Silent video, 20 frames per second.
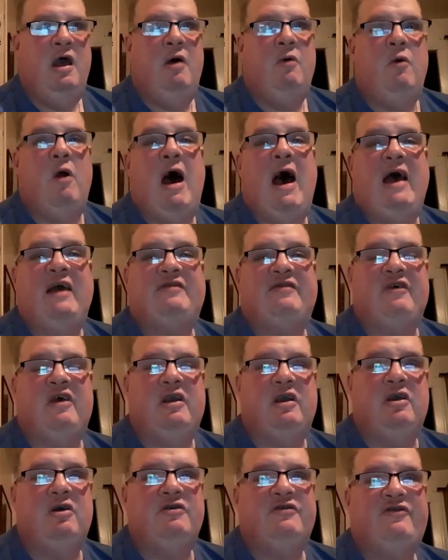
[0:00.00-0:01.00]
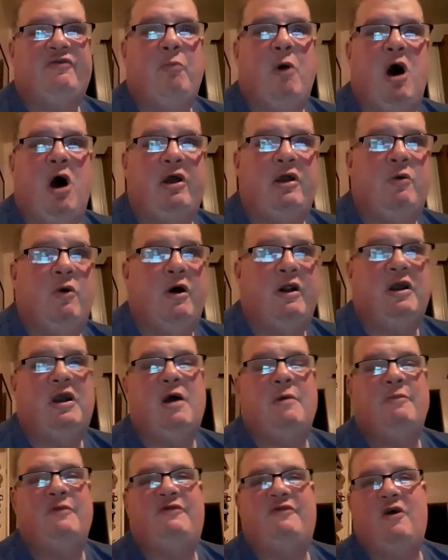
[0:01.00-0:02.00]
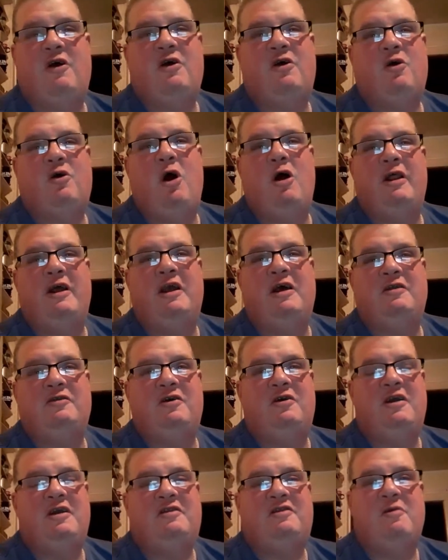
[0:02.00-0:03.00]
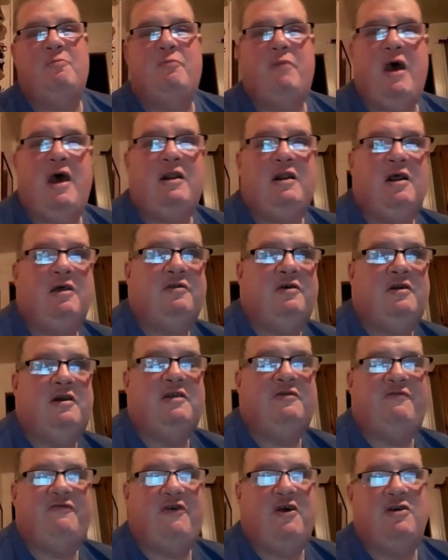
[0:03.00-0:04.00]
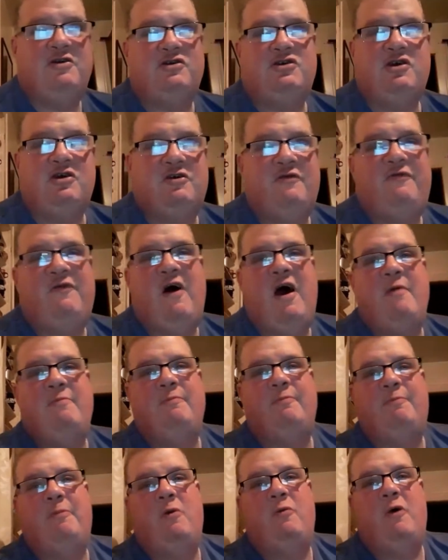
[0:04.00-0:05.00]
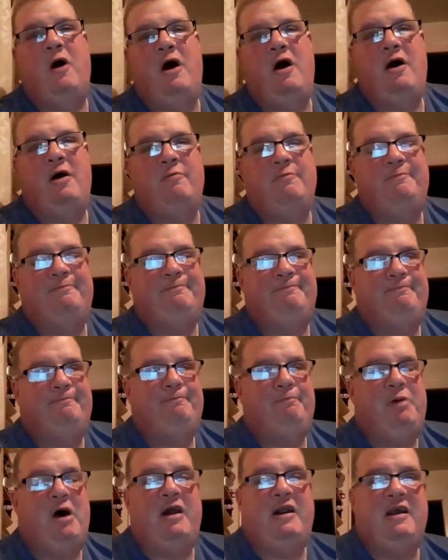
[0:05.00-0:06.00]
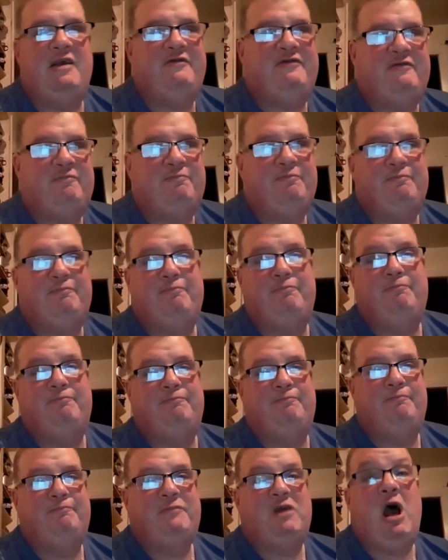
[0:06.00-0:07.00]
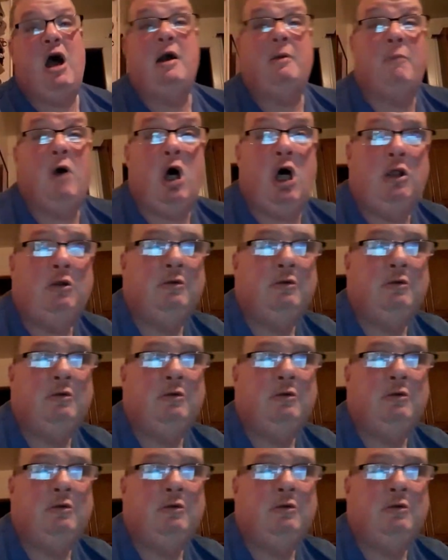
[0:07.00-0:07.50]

Roxy, you're small. You want to come and start crawling underneath the bed and underneath furniture to find Buddy's Kong ball?